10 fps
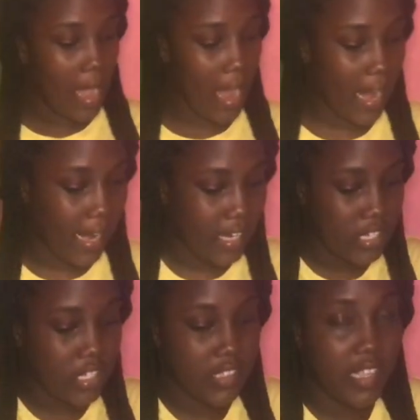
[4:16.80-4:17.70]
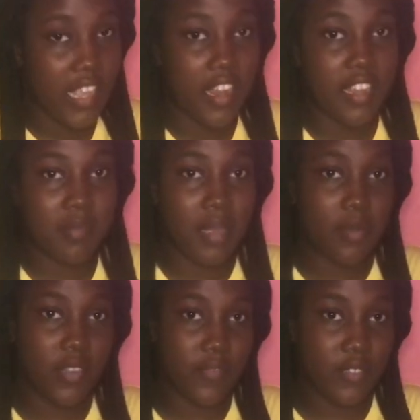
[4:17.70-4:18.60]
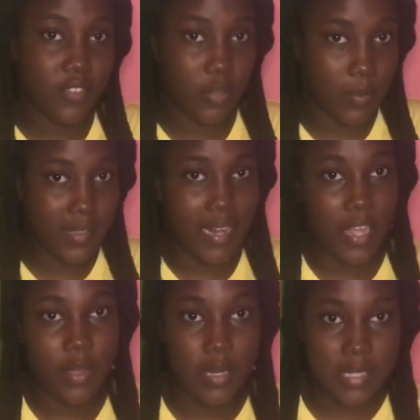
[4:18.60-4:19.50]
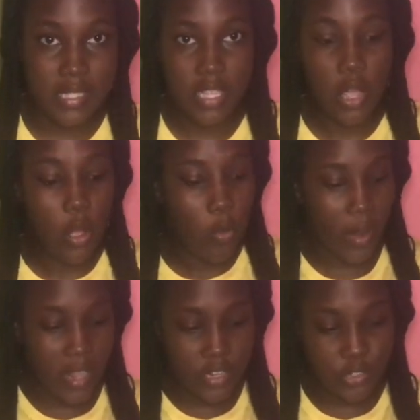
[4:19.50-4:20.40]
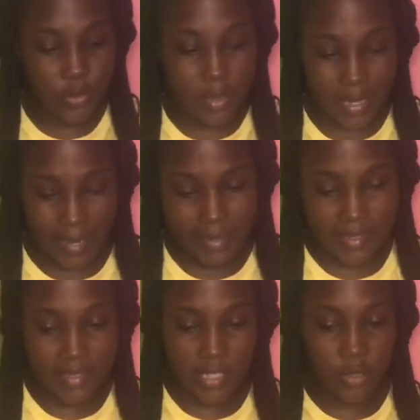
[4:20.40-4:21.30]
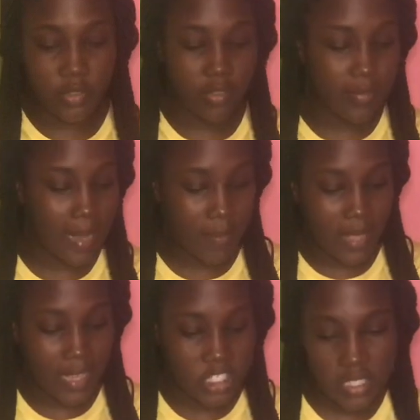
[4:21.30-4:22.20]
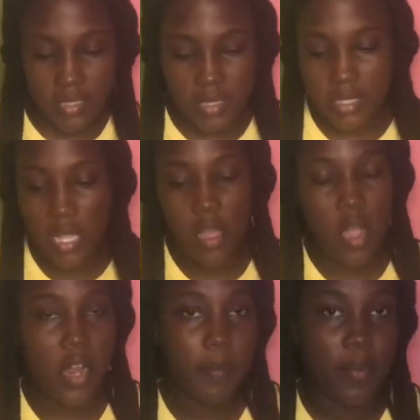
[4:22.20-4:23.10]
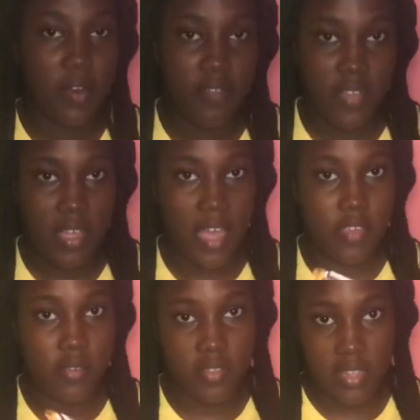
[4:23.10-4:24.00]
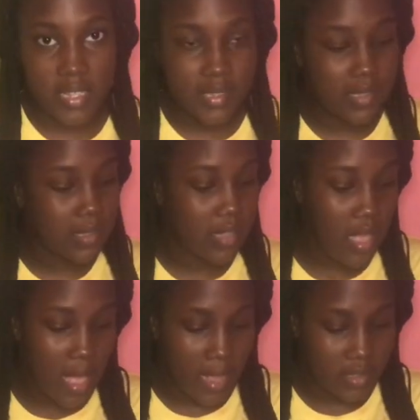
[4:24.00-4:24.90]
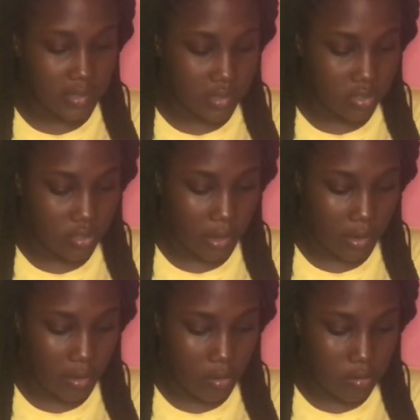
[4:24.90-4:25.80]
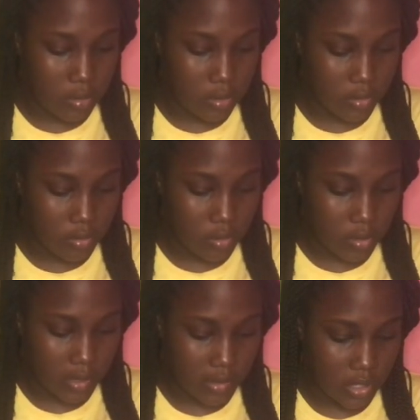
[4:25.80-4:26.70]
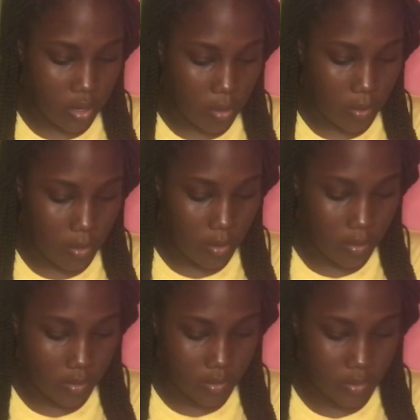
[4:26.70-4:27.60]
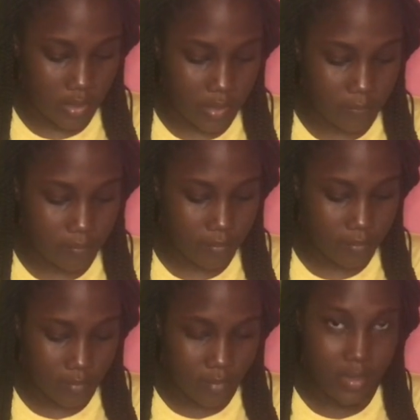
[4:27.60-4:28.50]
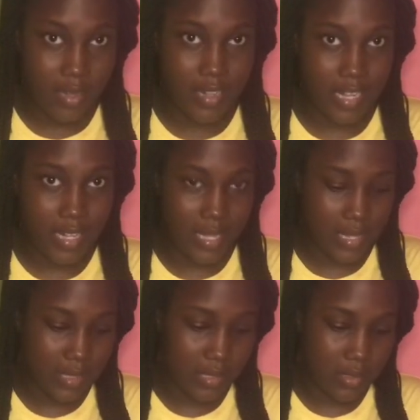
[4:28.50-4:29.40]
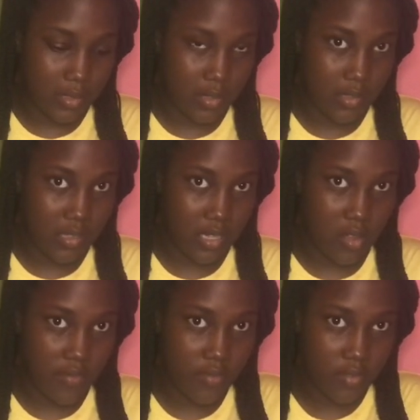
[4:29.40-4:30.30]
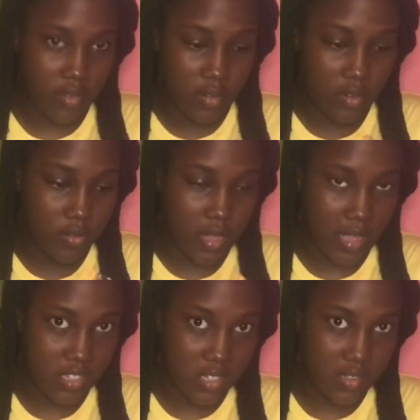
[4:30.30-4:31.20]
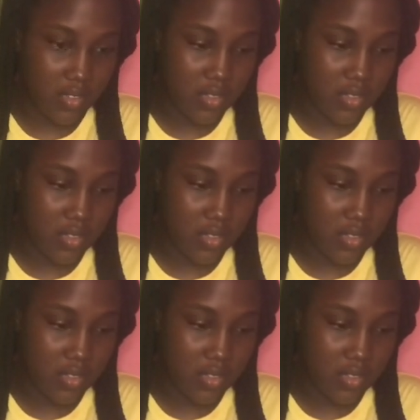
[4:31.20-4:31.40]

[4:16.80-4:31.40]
Alright, so here is my beautiful soaps that I cut. What I do next, sometimes the edges aren't perfect. I use this and a scrape. Get it down, right? Like that. So just take off, the edges.